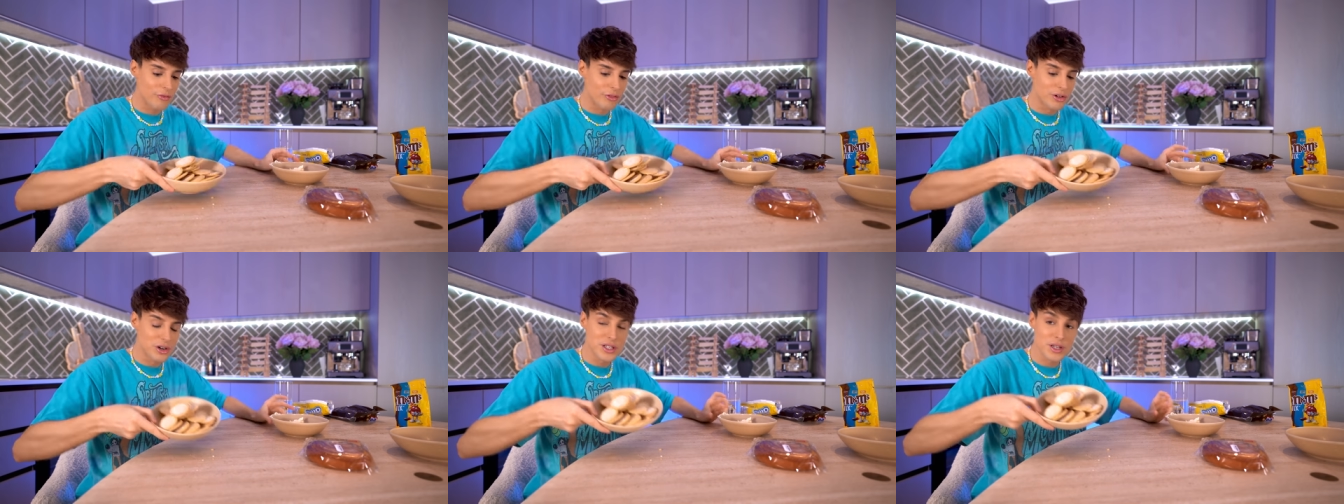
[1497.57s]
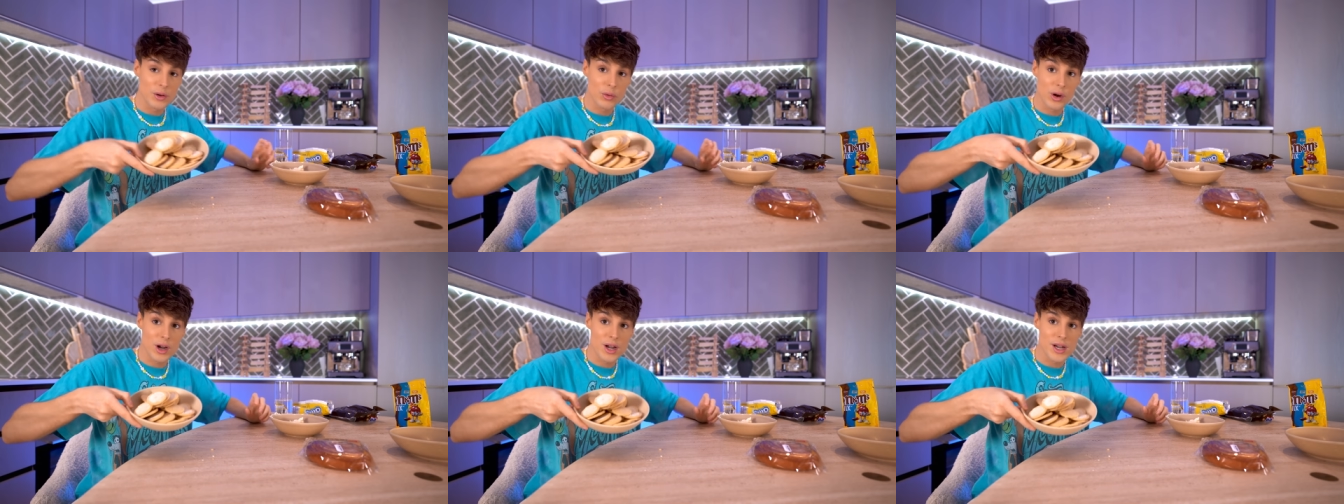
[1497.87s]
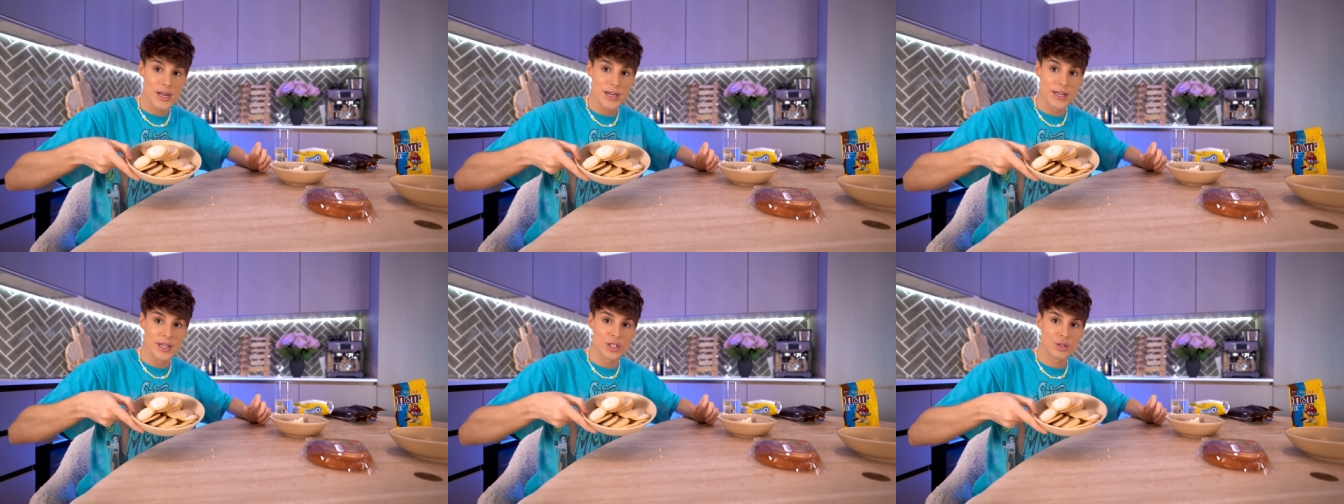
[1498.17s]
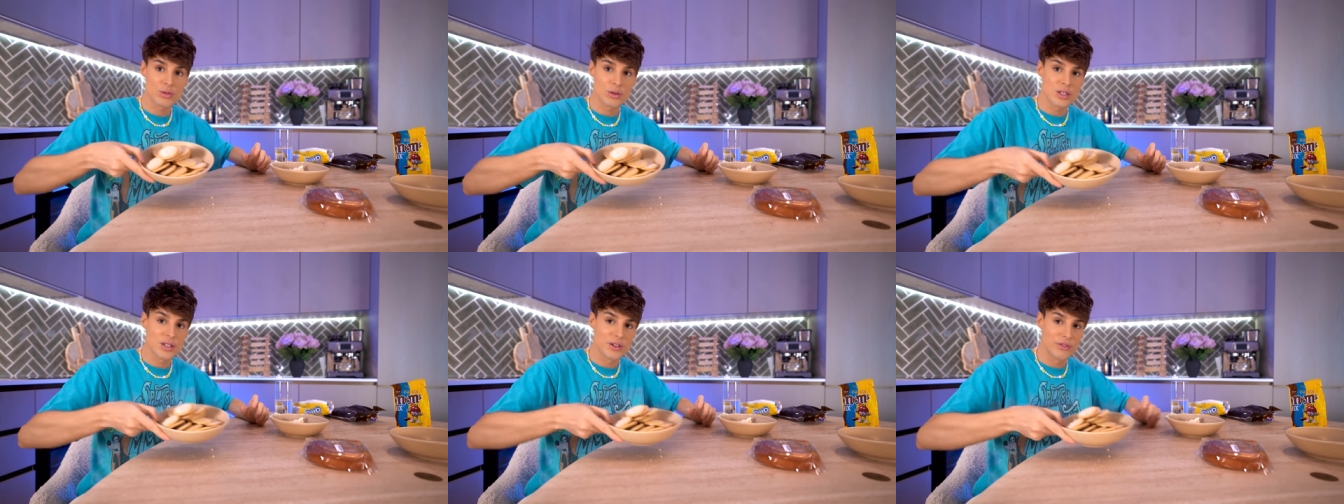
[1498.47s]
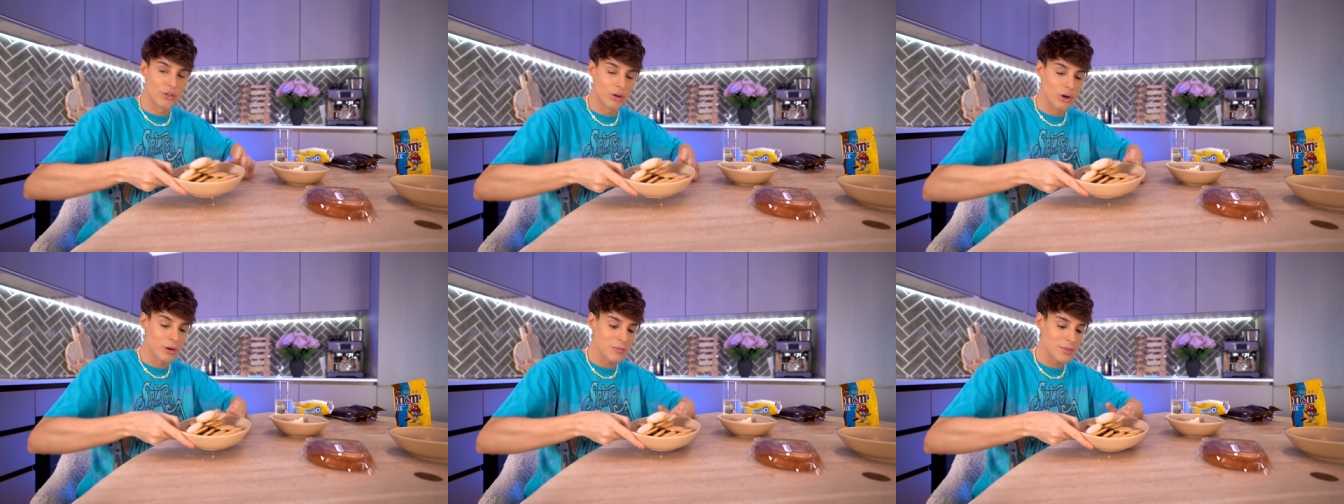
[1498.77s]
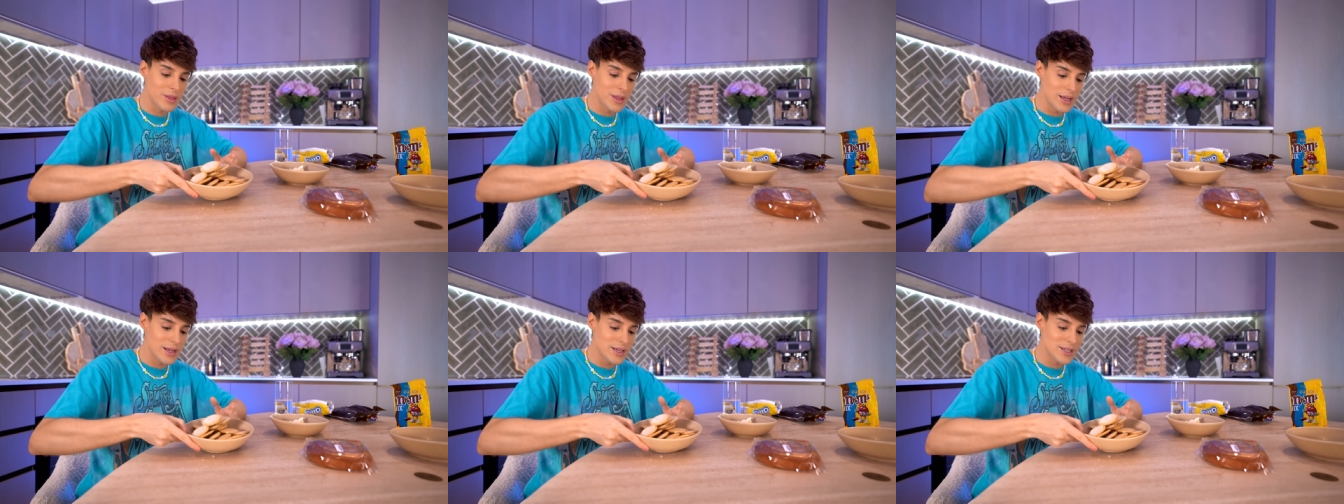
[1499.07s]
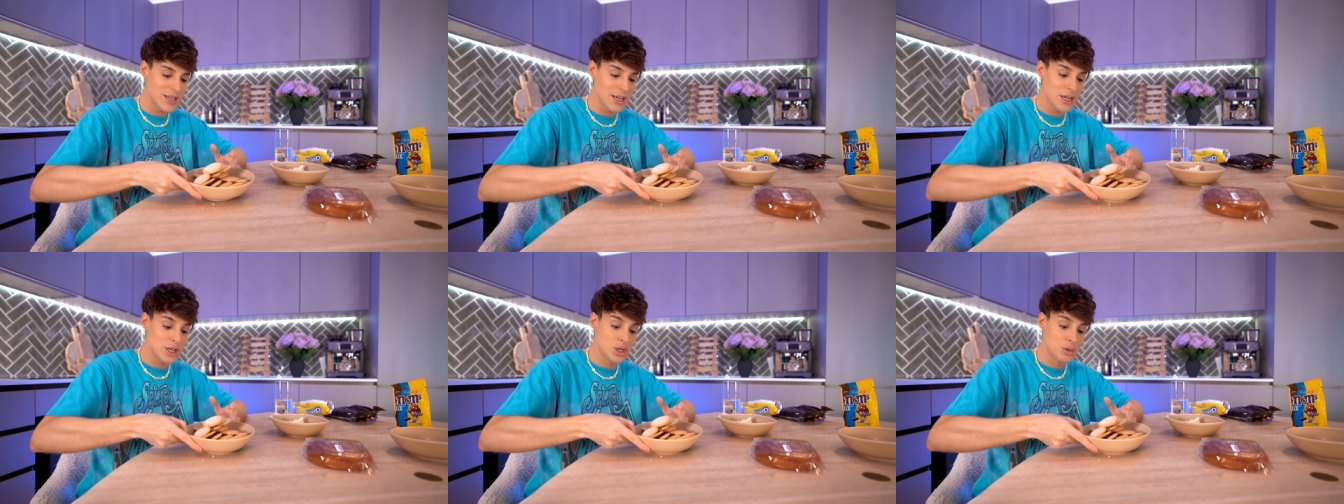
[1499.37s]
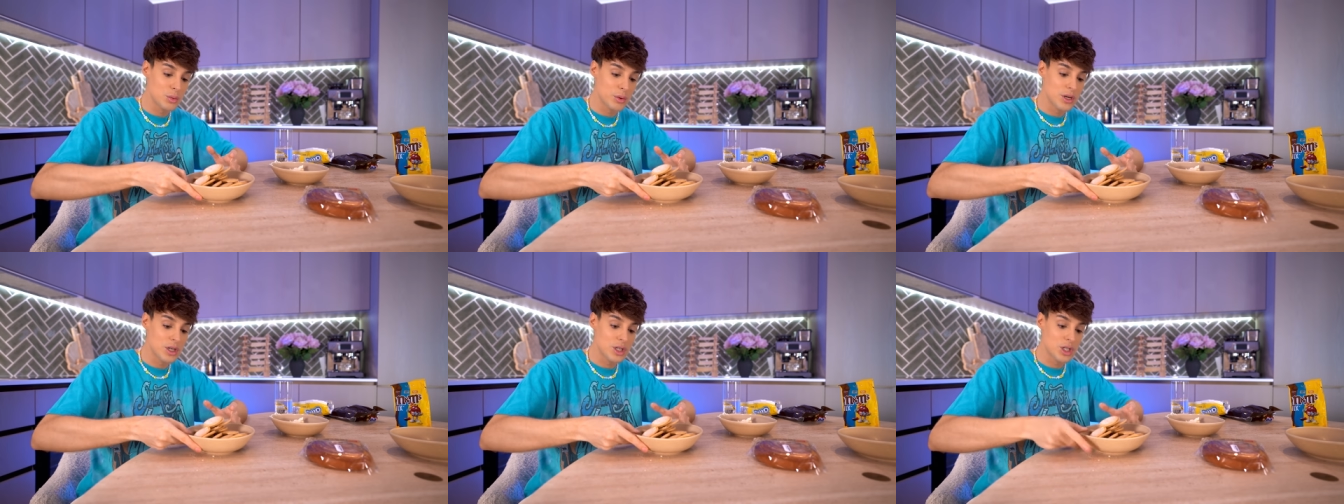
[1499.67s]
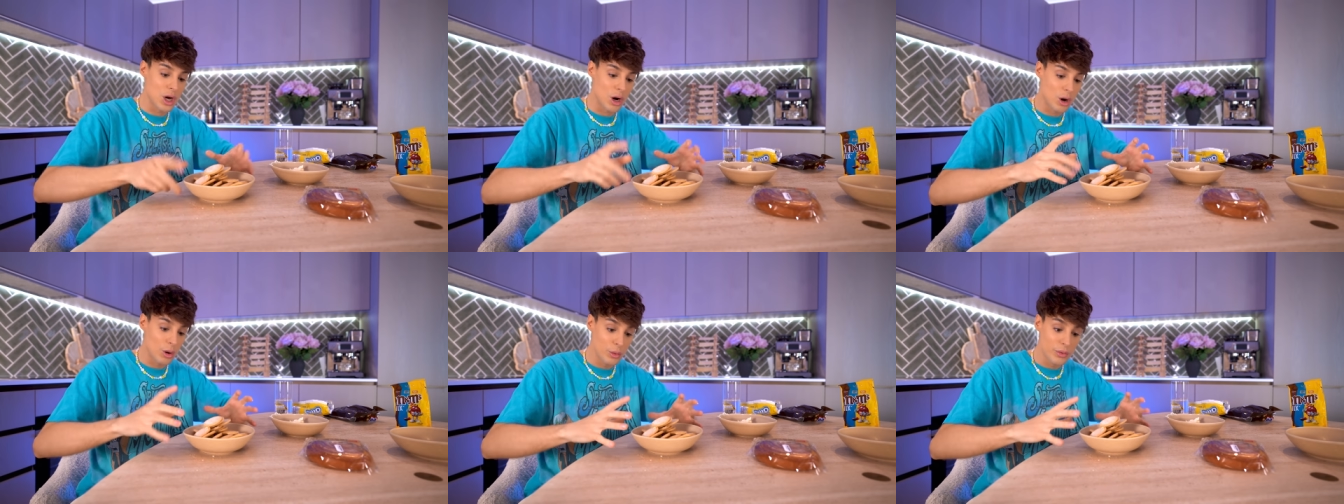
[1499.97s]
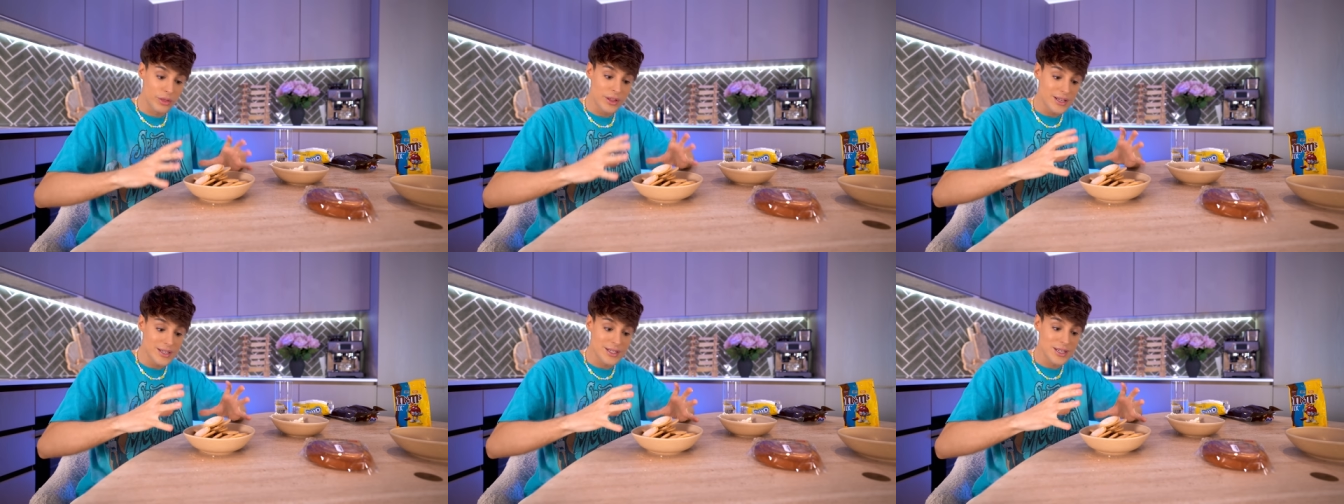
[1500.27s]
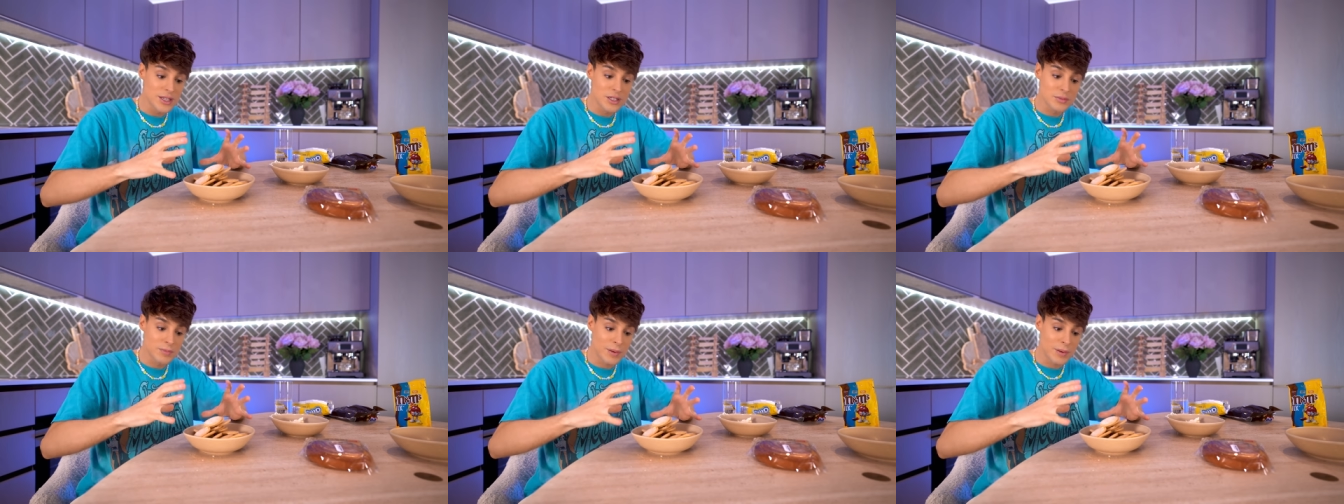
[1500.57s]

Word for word: First thing I'm gonna need is transform this into a dough. This is